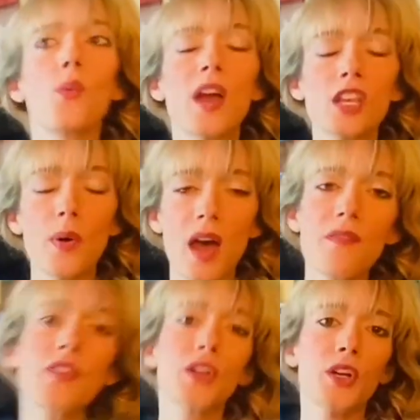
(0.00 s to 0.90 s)
When you have
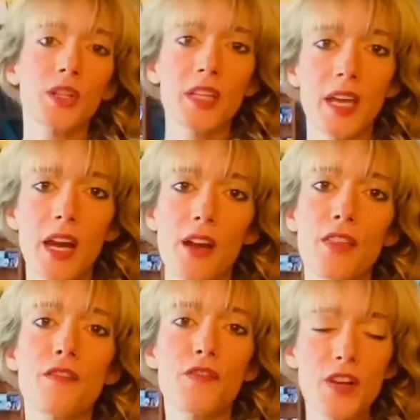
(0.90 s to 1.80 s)
the curly hair,
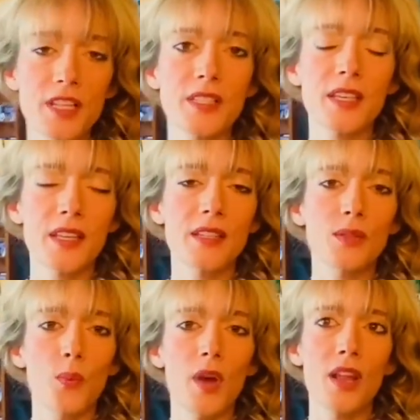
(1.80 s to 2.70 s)
the frizz is
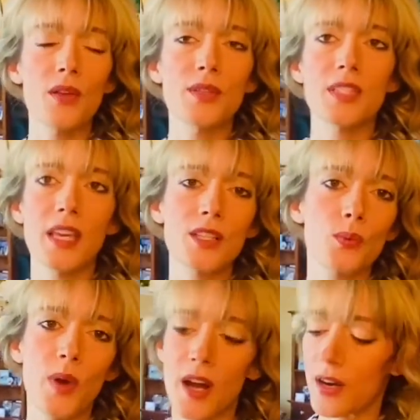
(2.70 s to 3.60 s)
one of those things
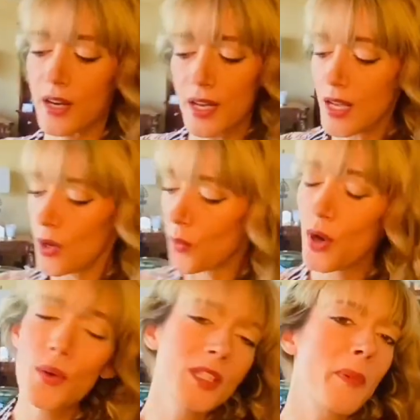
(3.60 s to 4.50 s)
where we're
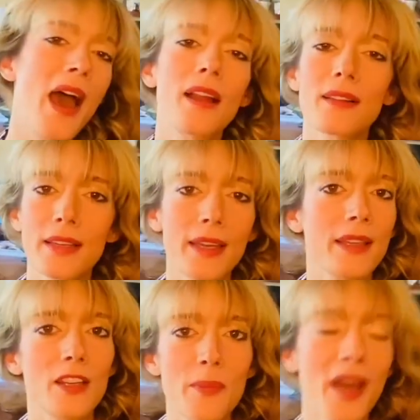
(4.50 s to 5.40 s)
always battling it
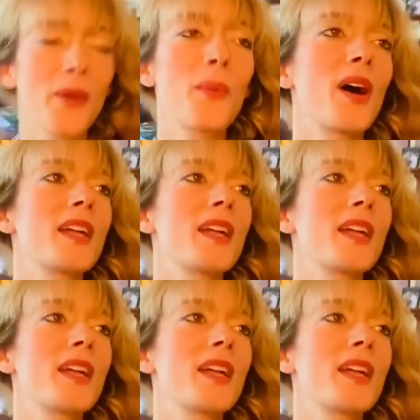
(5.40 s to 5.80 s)
no matter what.